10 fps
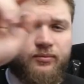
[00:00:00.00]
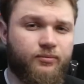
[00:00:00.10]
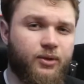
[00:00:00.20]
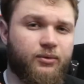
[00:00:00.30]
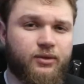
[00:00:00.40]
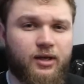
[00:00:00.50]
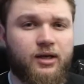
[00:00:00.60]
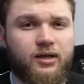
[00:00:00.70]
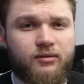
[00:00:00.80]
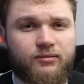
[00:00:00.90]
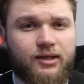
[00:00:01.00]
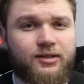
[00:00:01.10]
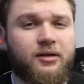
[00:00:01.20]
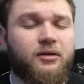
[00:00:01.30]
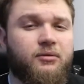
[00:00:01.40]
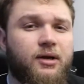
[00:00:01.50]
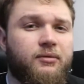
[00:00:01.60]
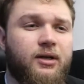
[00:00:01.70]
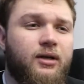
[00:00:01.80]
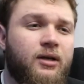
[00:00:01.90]
build a rectangle
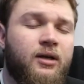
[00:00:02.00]
around it.